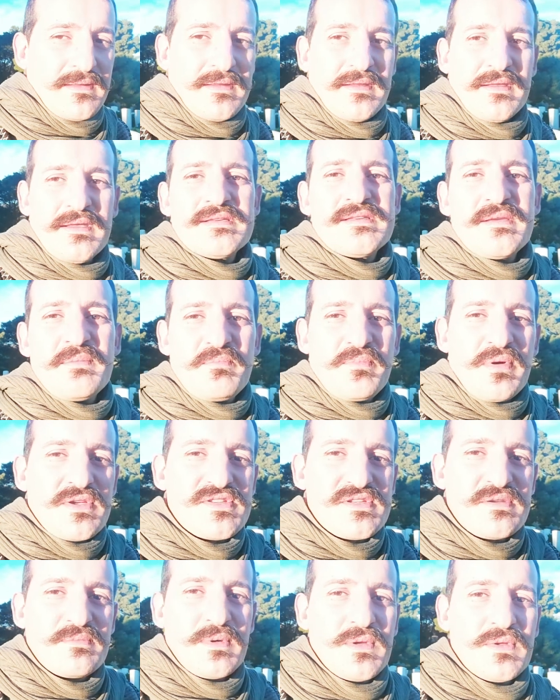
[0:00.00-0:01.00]
is it
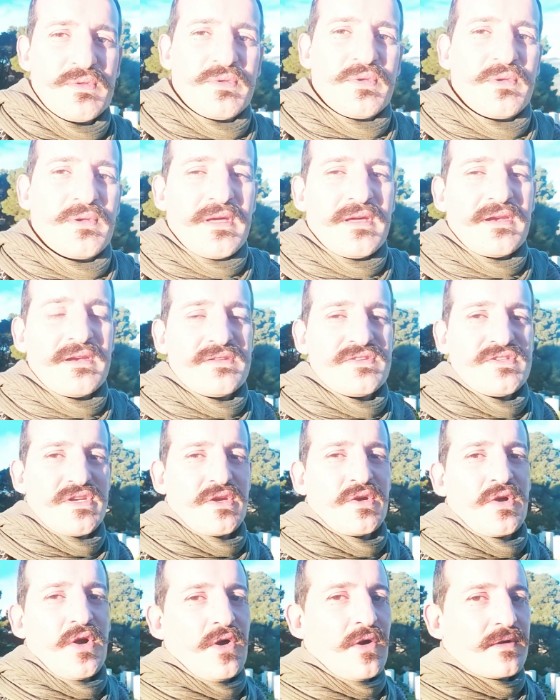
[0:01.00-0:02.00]
possible to learn
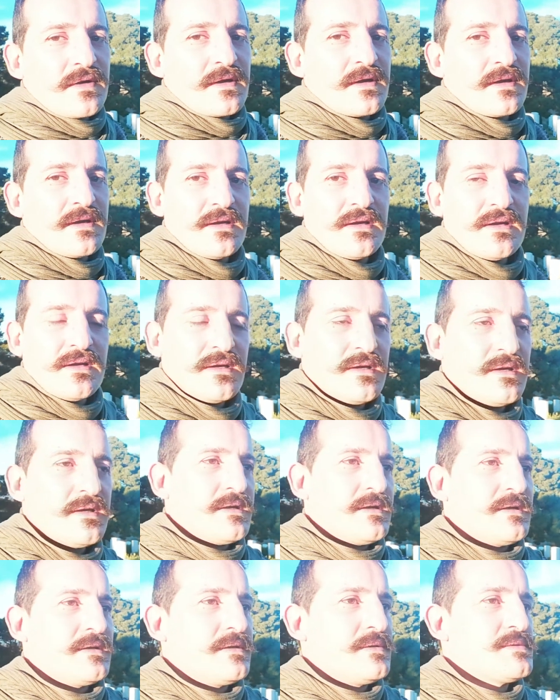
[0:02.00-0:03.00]
Qi Gong
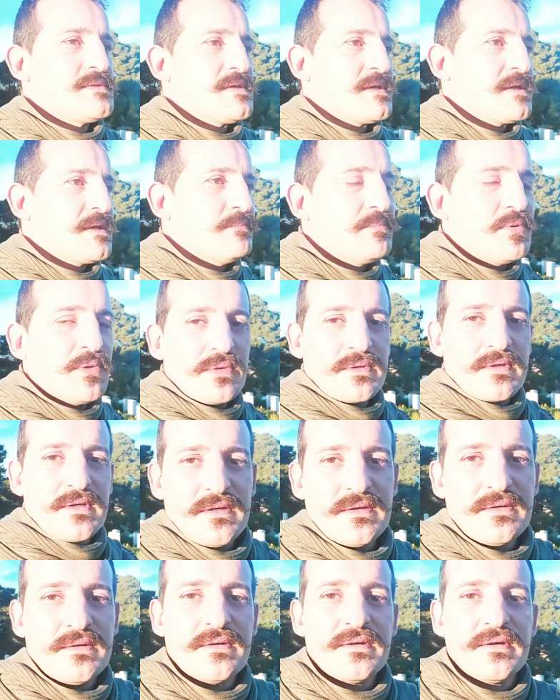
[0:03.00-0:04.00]
using a book
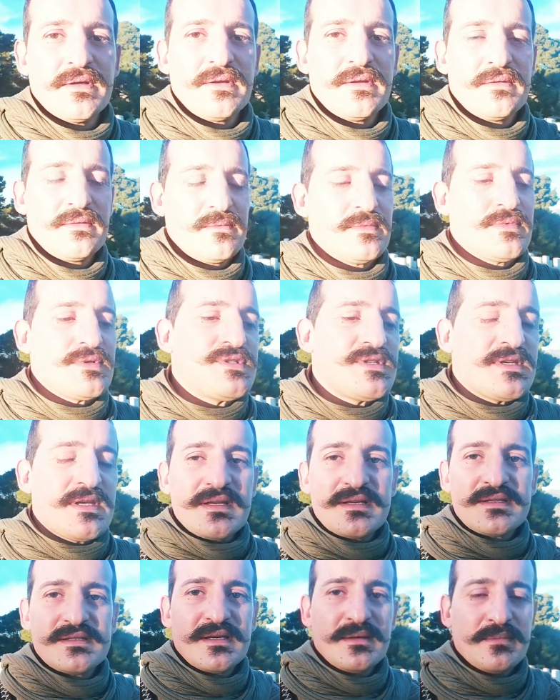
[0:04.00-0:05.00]
or
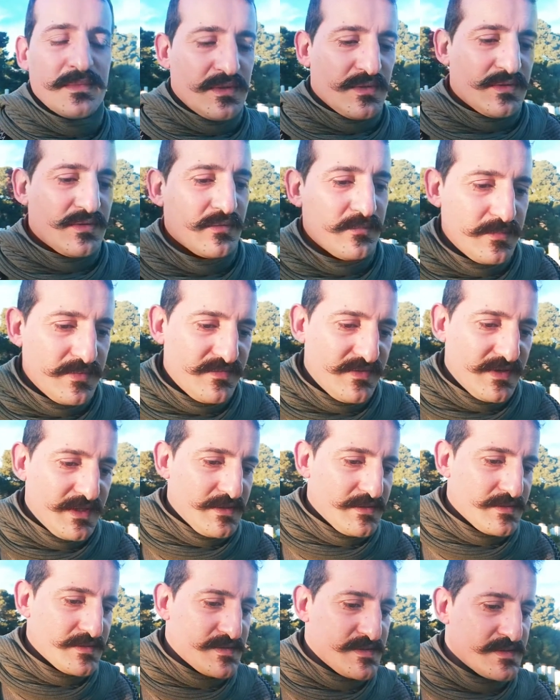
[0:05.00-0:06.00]
watching some YouTube
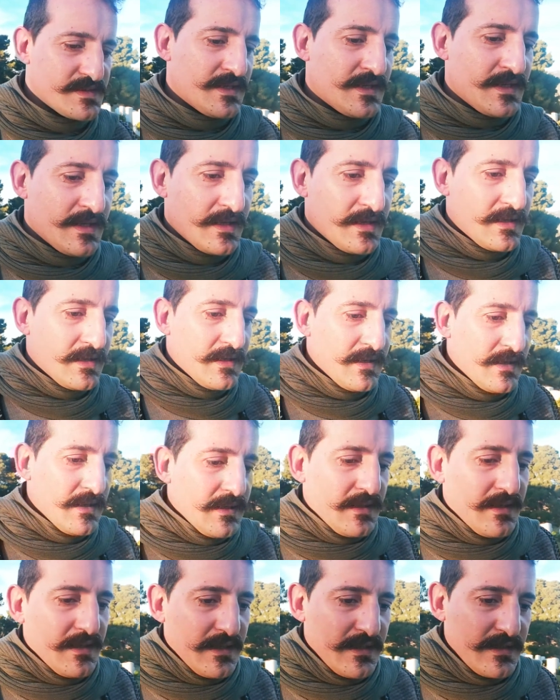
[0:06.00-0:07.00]
videos?
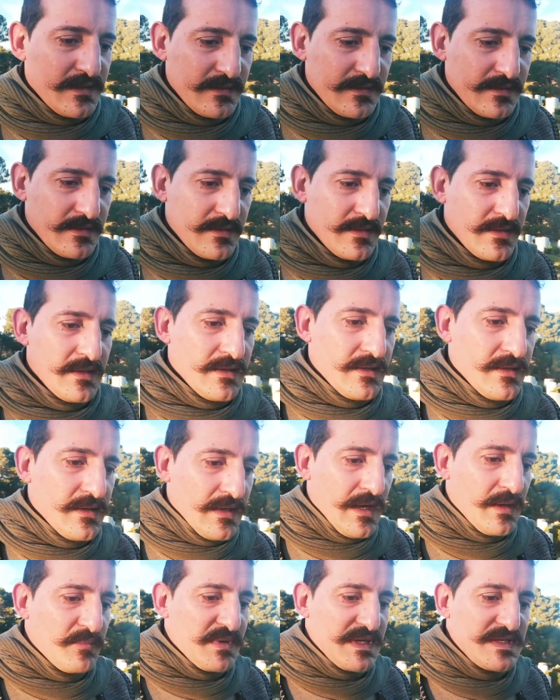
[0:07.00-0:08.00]
And
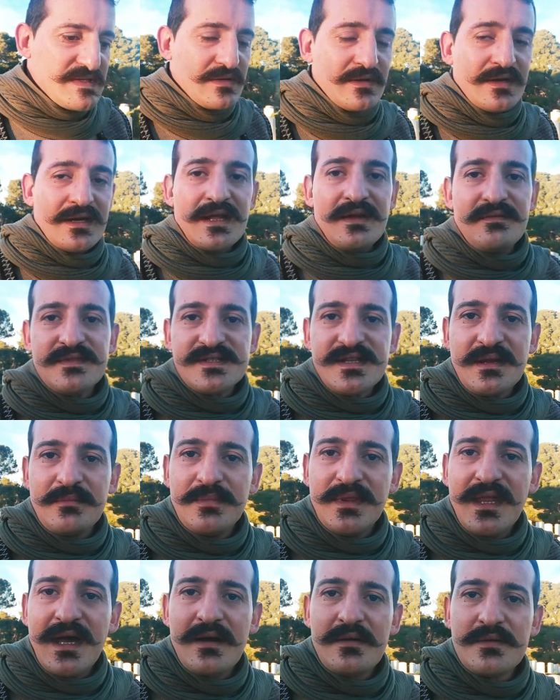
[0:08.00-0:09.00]
I personally have some
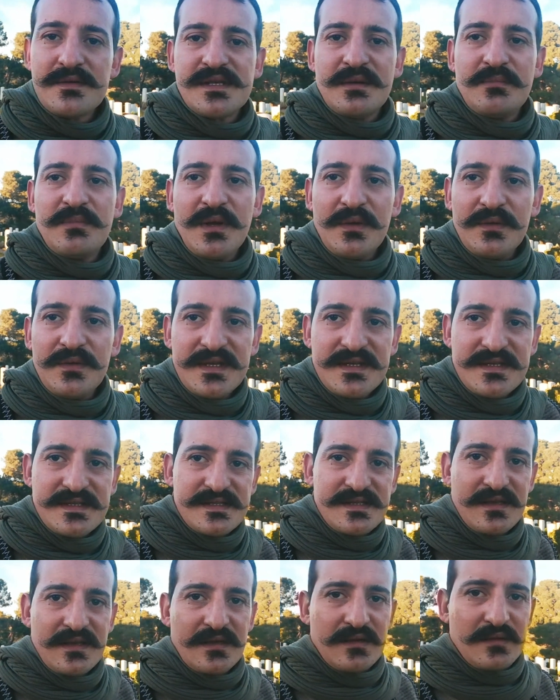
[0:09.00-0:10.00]
doubts about
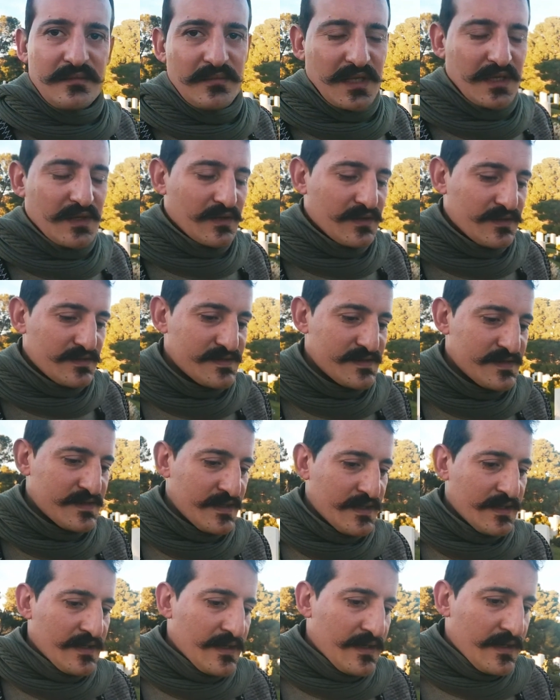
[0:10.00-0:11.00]
this because
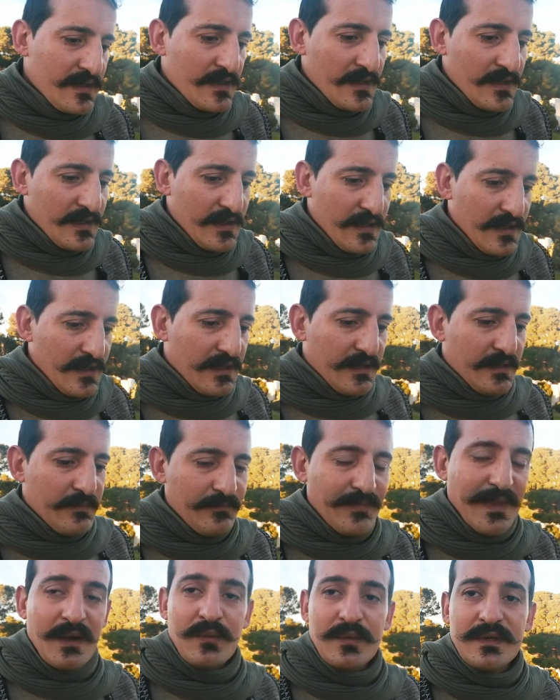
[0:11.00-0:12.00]

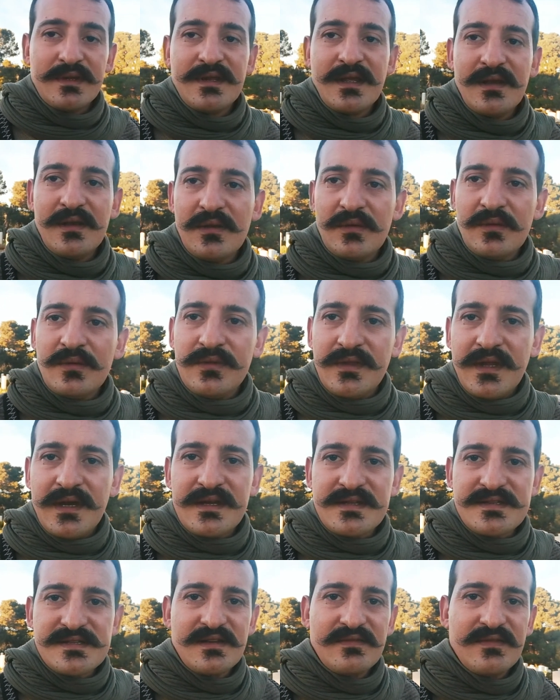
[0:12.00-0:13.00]
I will tell you there
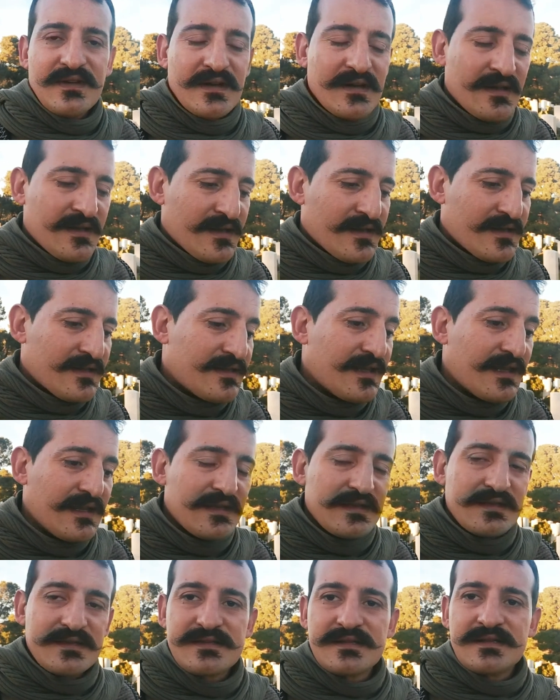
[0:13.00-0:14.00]
are several
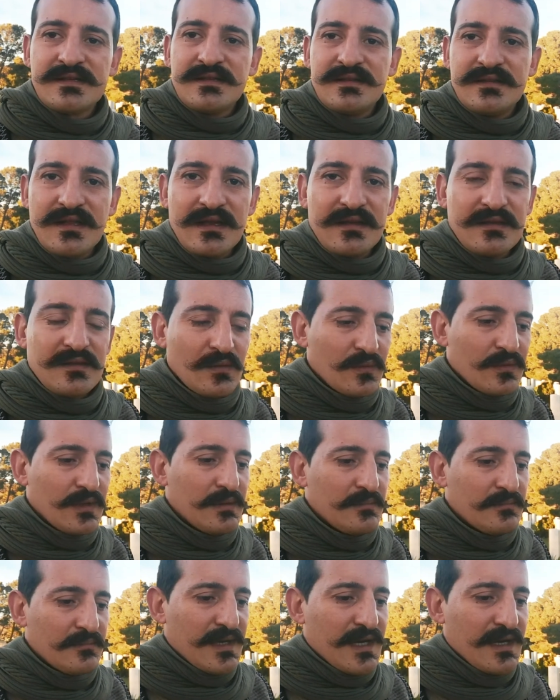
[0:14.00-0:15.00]
things that we
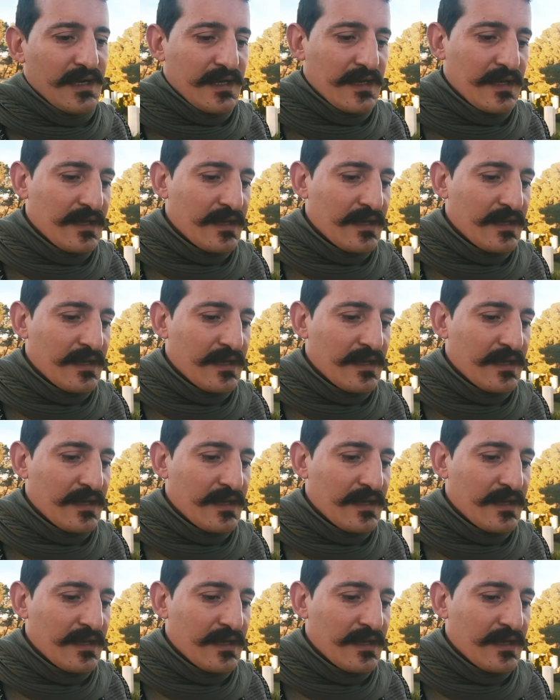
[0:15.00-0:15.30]
might